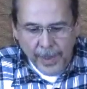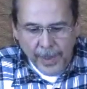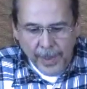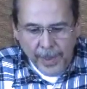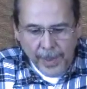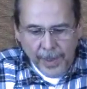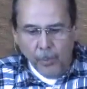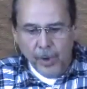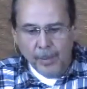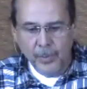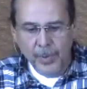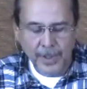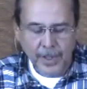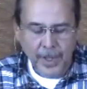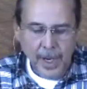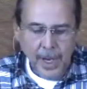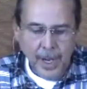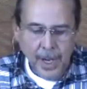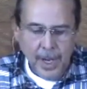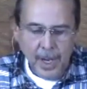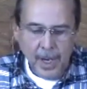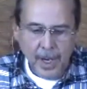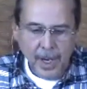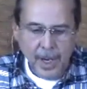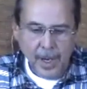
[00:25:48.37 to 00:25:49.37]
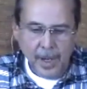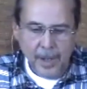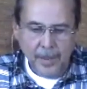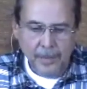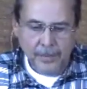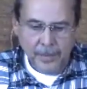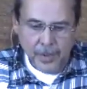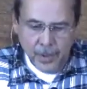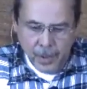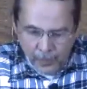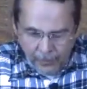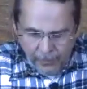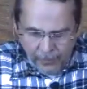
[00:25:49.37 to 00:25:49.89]
is the whole problem.
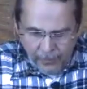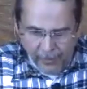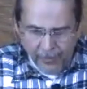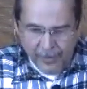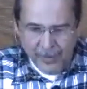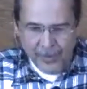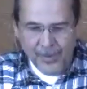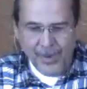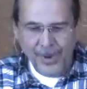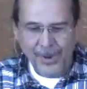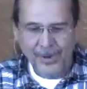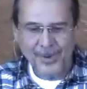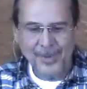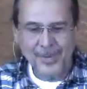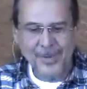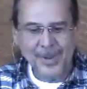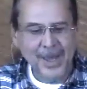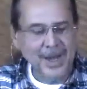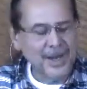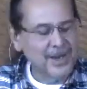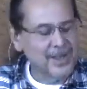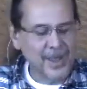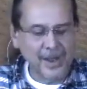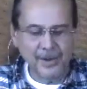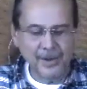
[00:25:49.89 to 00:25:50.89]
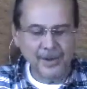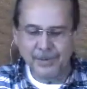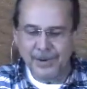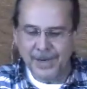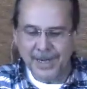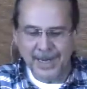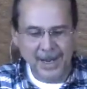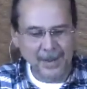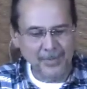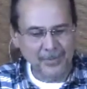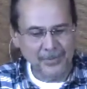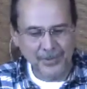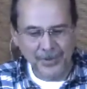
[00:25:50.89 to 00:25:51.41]
Um, you're very welcome,
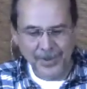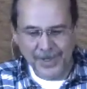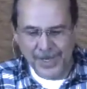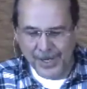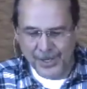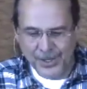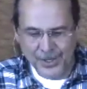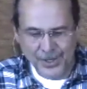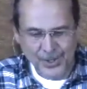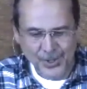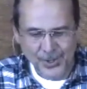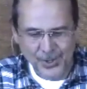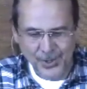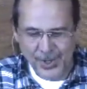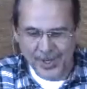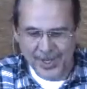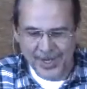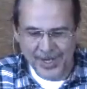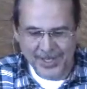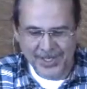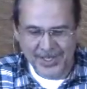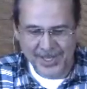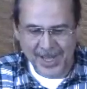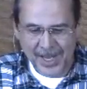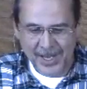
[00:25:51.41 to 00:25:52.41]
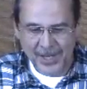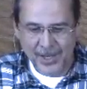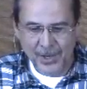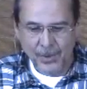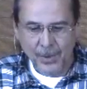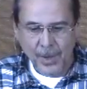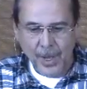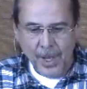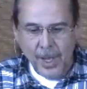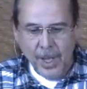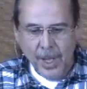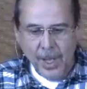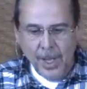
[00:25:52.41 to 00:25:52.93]
Kenneth. I really am thrilled that you joined us.
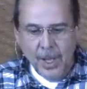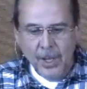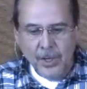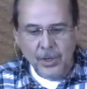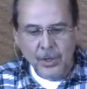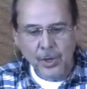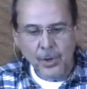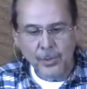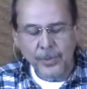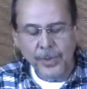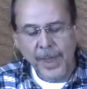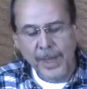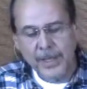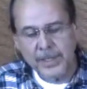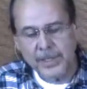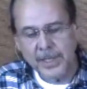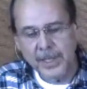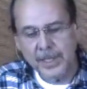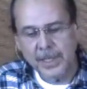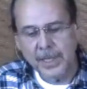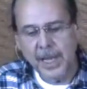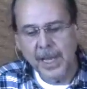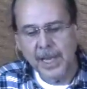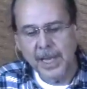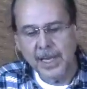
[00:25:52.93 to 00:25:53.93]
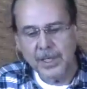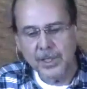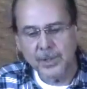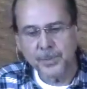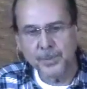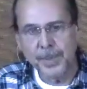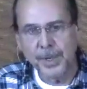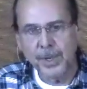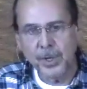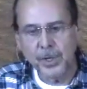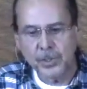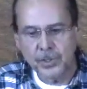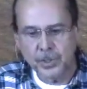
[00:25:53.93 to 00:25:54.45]
Thank you. You know, that's it,
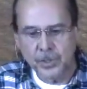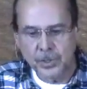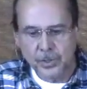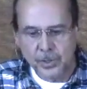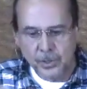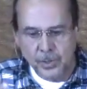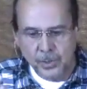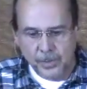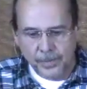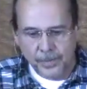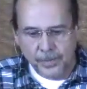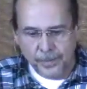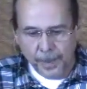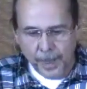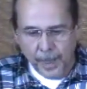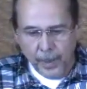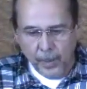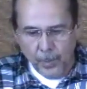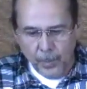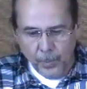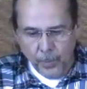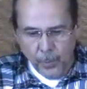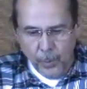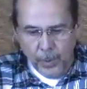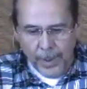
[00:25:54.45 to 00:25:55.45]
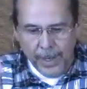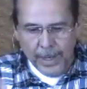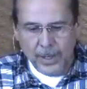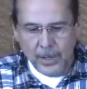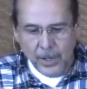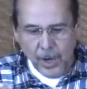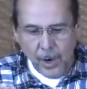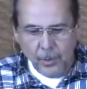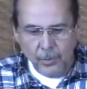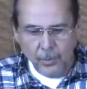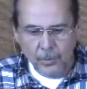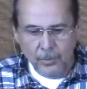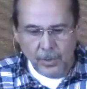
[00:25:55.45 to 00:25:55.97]
Candace, because you,
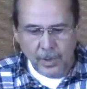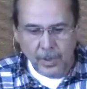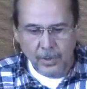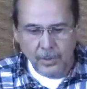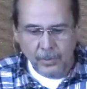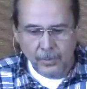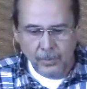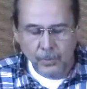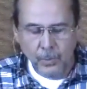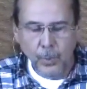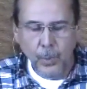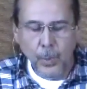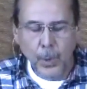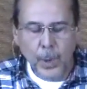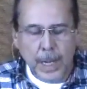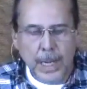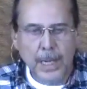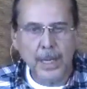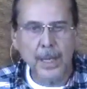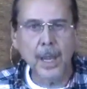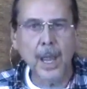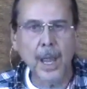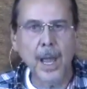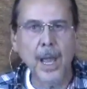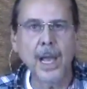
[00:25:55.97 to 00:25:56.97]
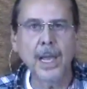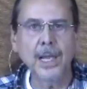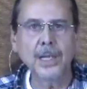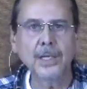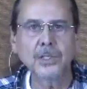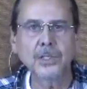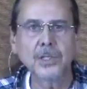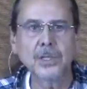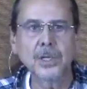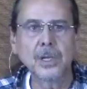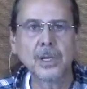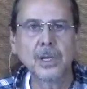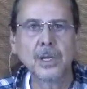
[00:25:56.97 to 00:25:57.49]
we don't
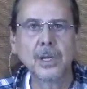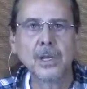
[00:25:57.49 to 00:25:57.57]
realize